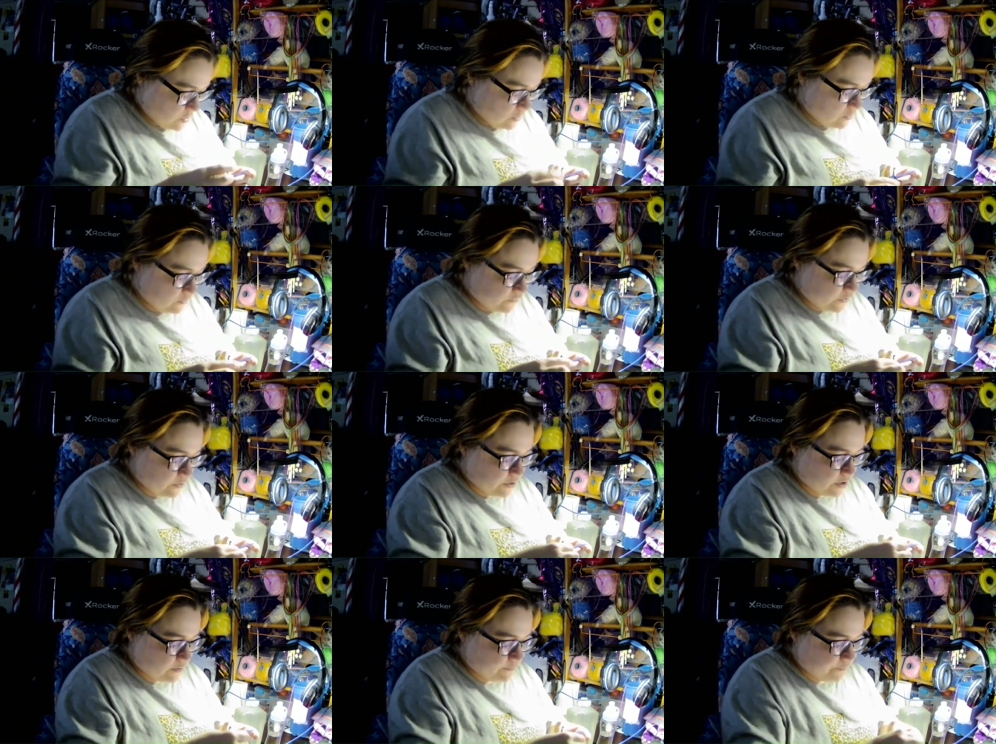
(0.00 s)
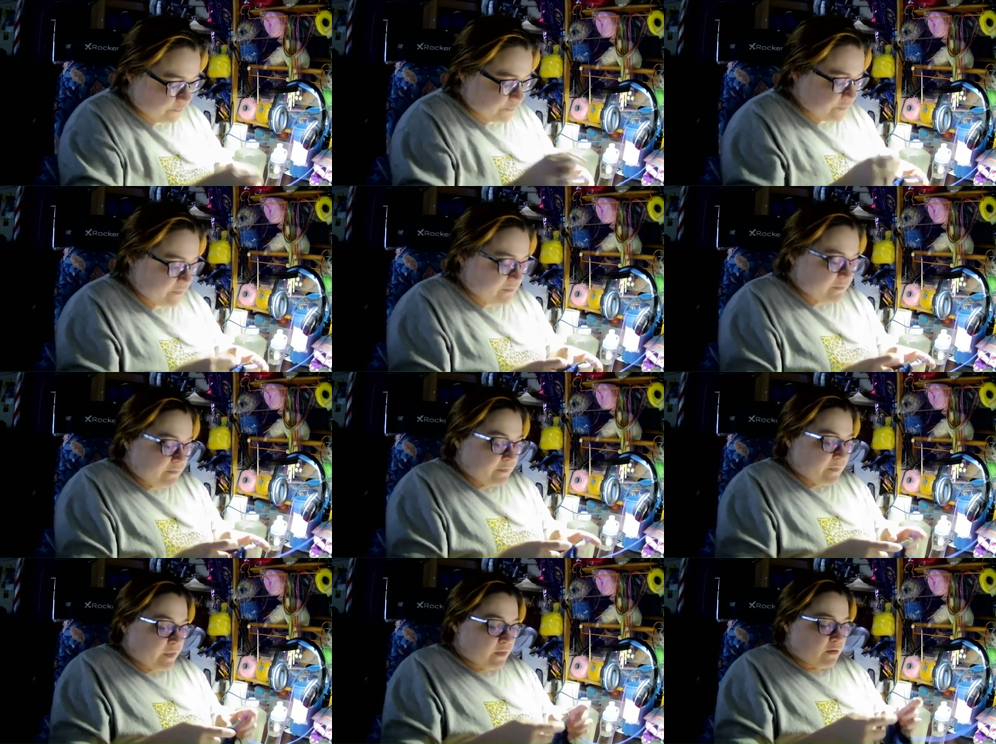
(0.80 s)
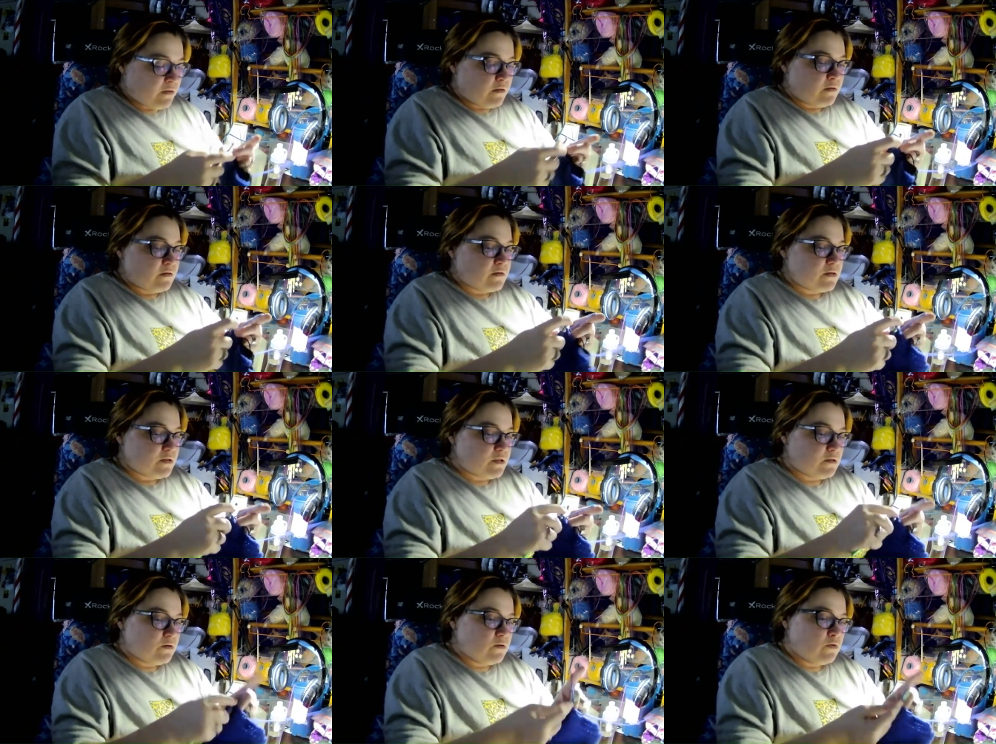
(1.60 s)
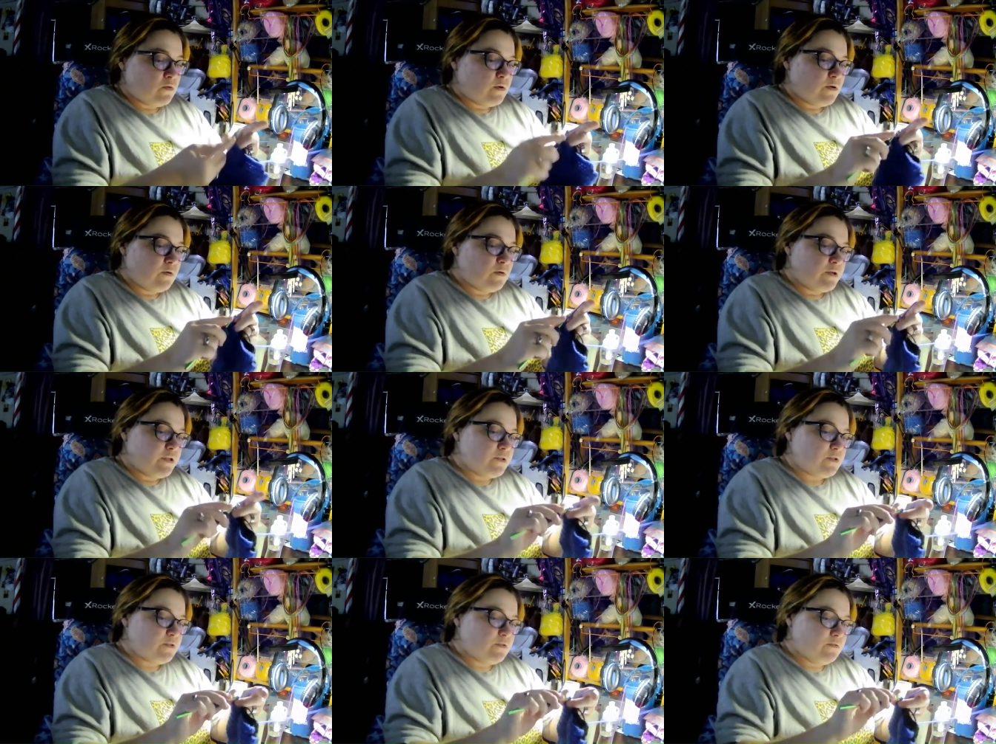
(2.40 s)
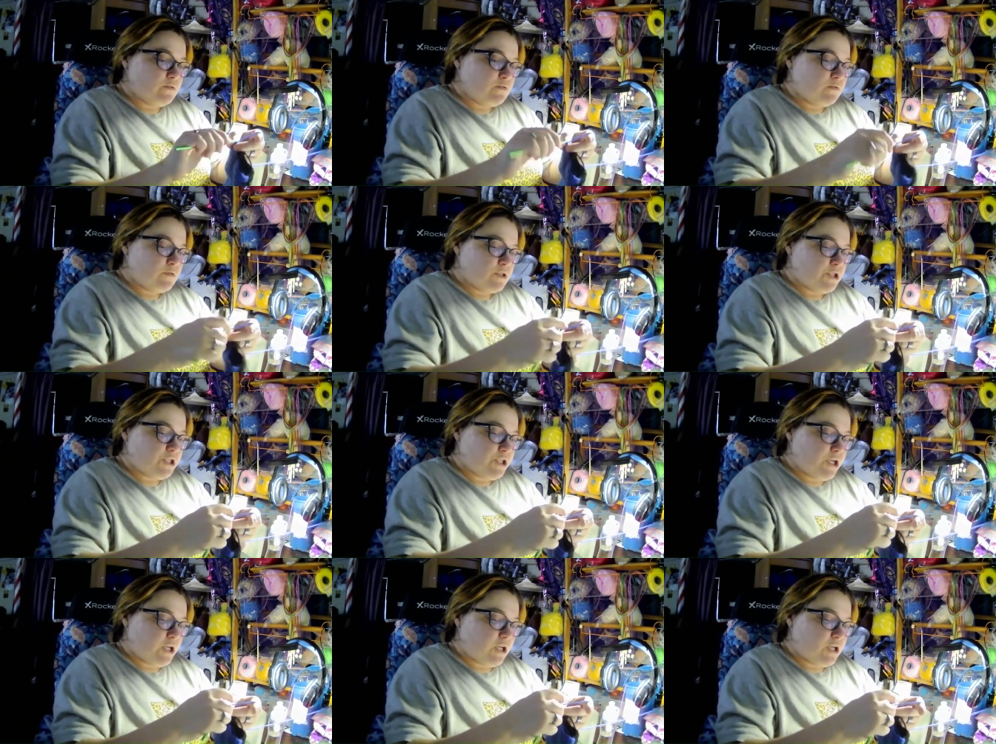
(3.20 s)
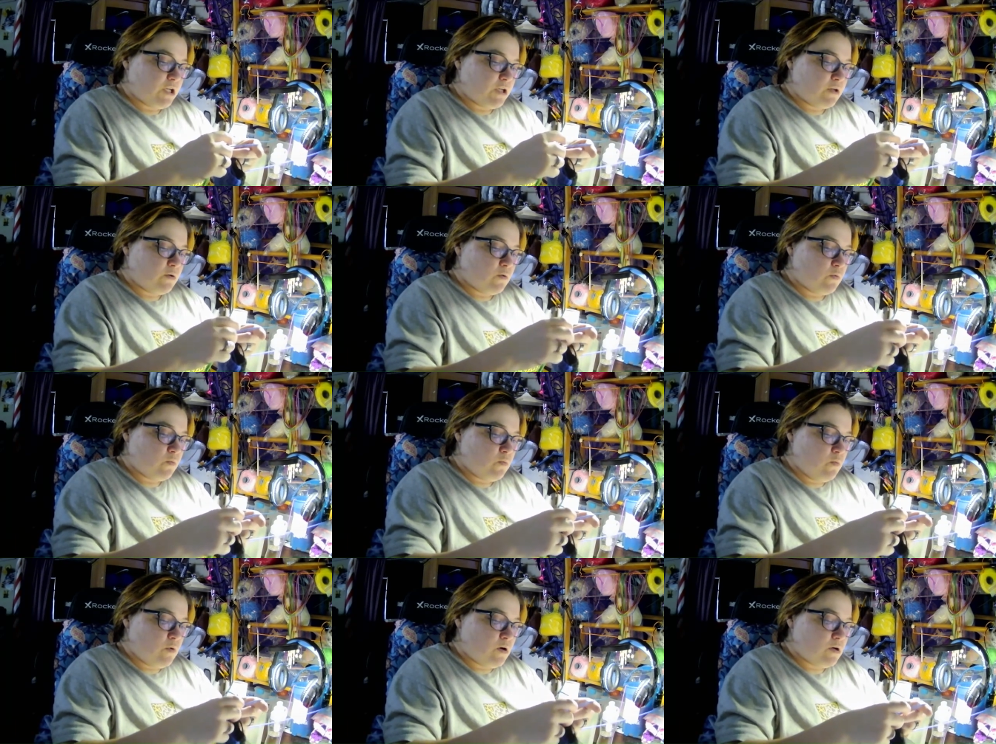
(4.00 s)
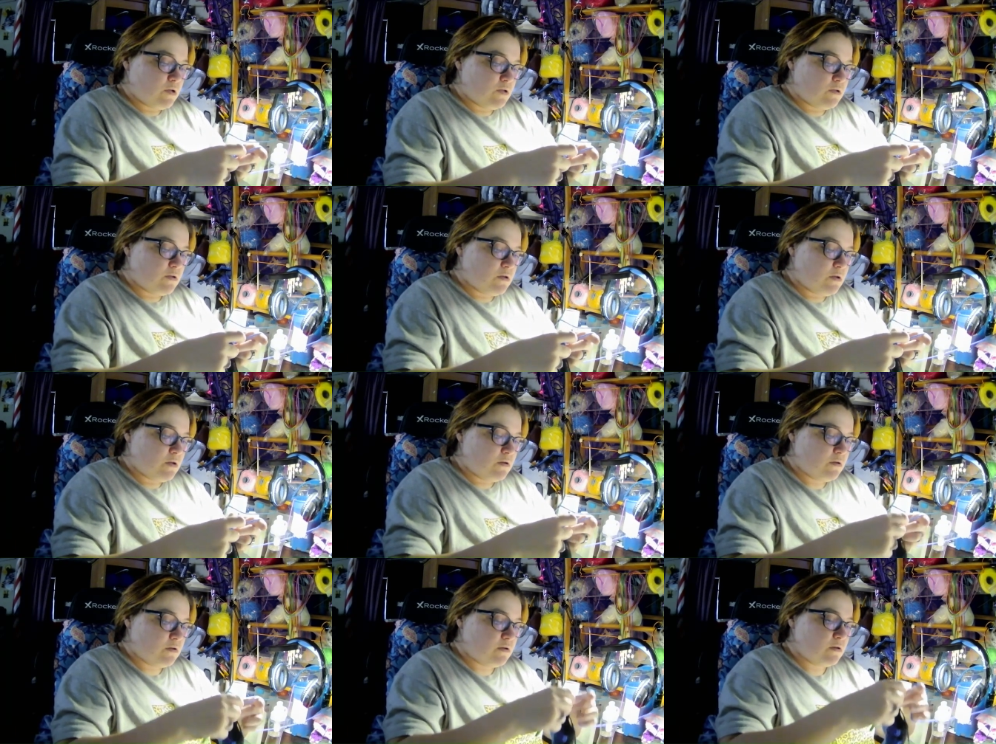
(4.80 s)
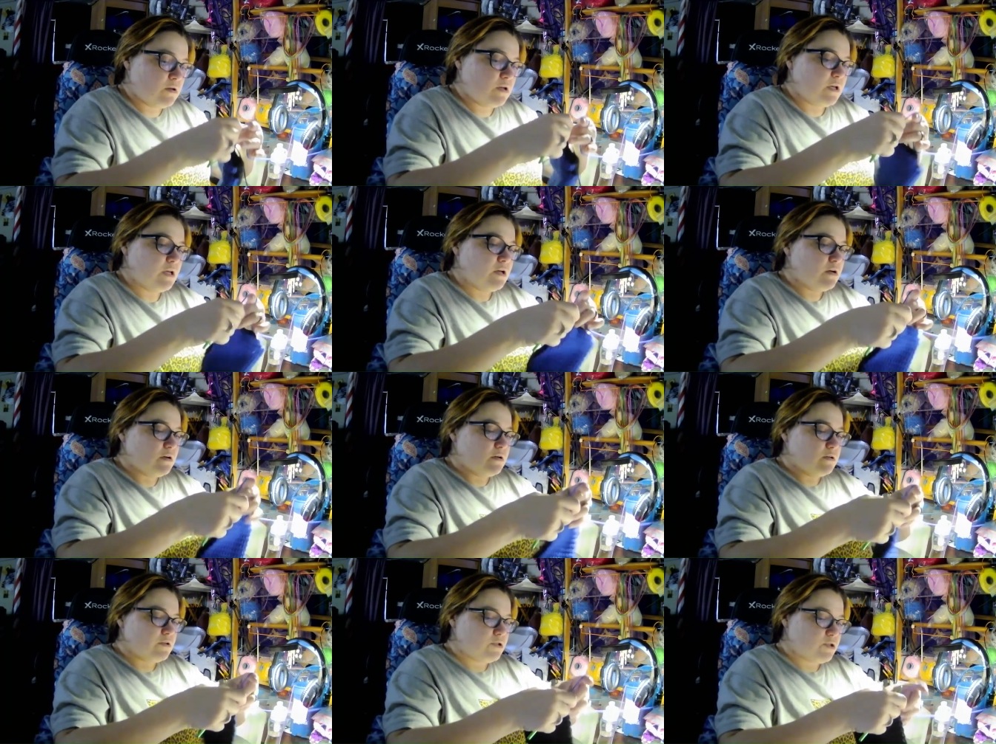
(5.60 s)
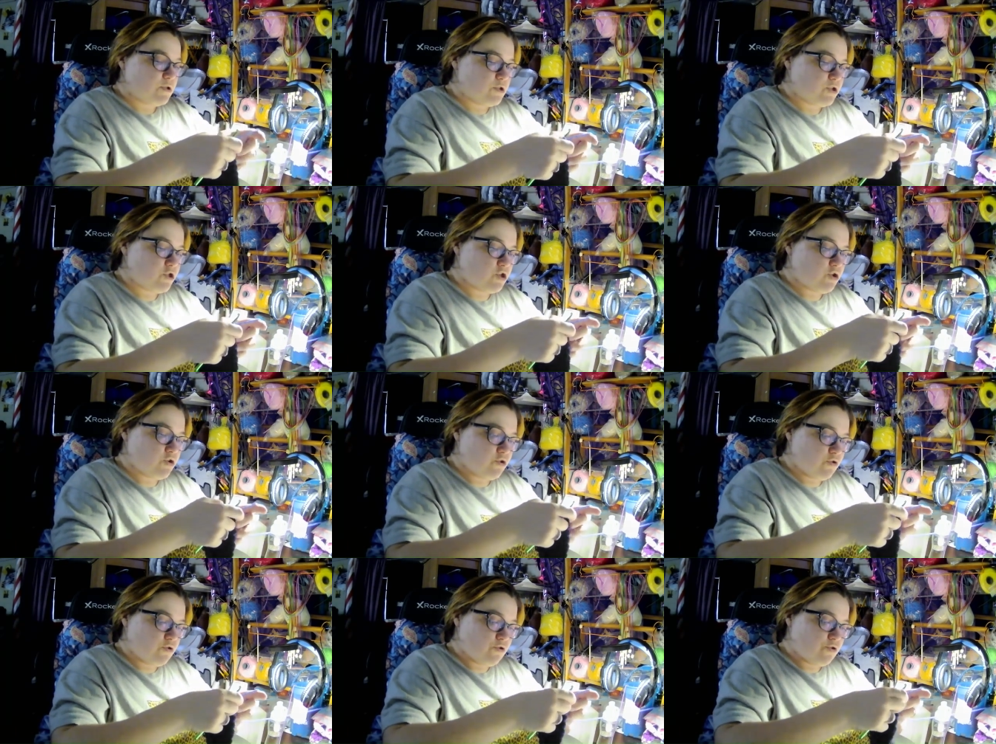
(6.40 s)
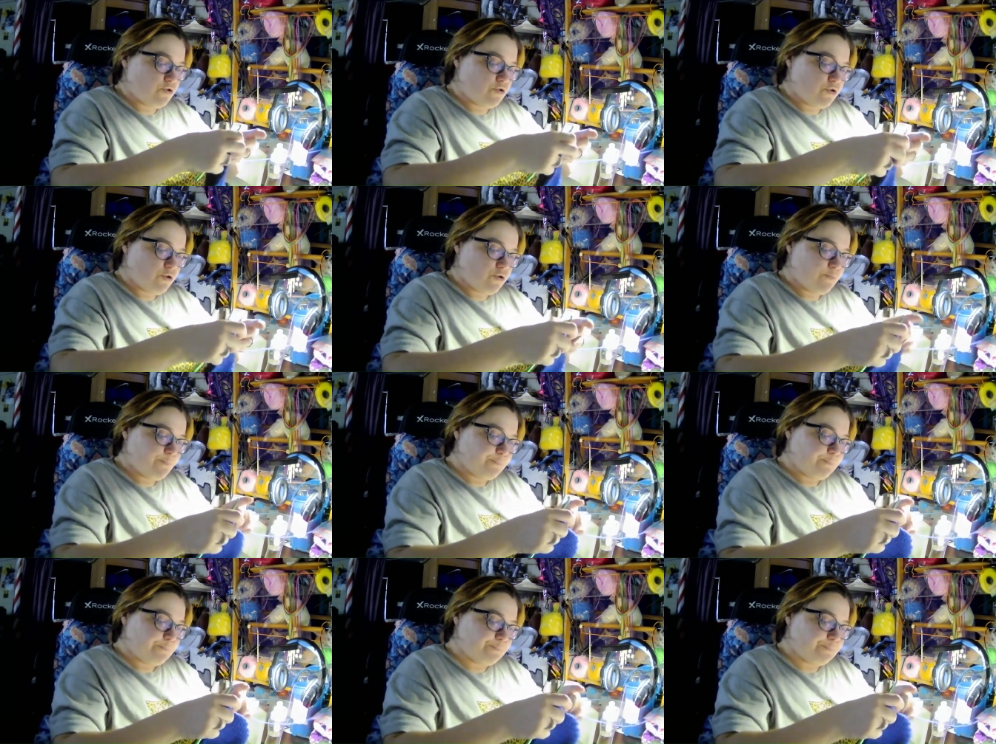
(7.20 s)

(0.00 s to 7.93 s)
12. Okay. So we're going to chain 1 and turn.